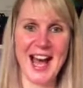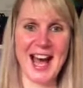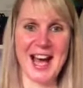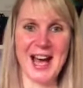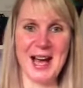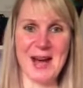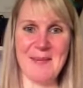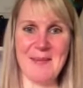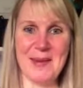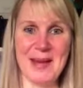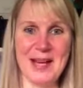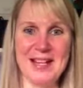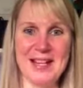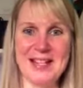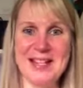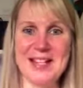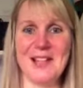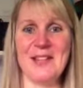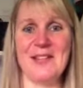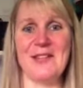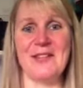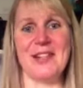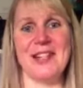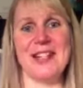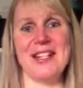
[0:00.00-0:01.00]
it's
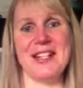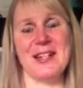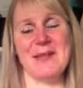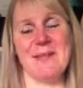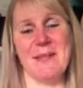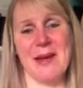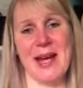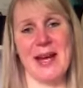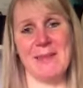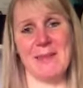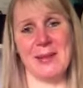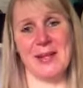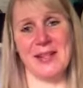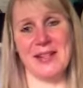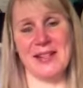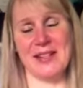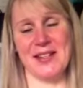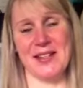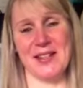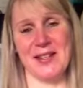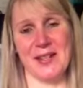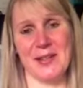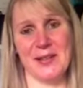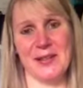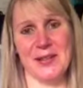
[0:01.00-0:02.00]
lovely to be able
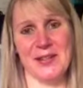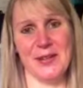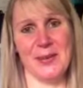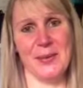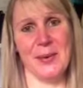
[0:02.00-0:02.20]
to